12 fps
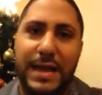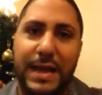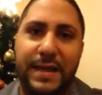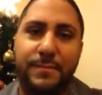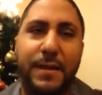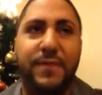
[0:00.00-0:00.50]
I
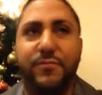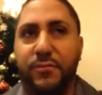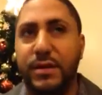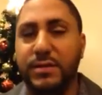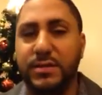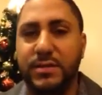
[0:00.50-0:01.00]
had my
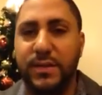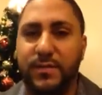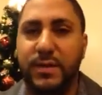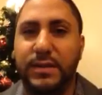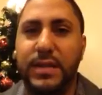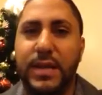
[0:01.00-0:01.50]
friends and
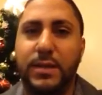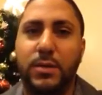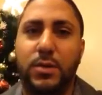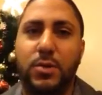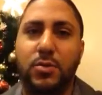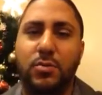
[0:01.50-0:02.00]
stuff like that,
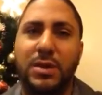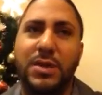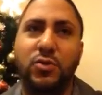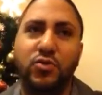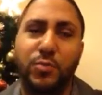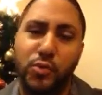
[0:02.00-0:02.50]
a
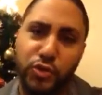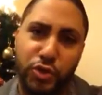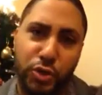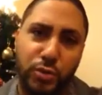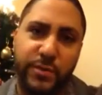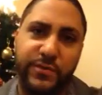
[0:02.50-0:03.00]
little small
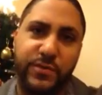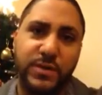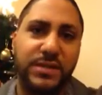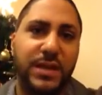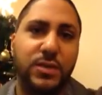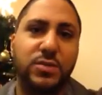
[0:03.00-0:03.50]
circle of
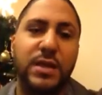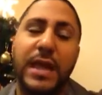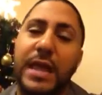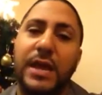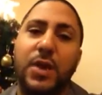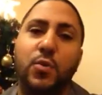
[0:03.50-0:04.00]
friends that I used to
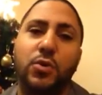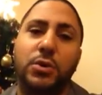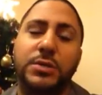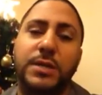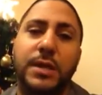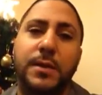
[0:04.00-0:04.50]
hang out with all
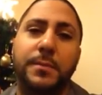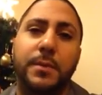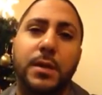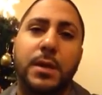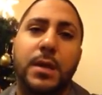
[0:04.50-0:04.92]
the time.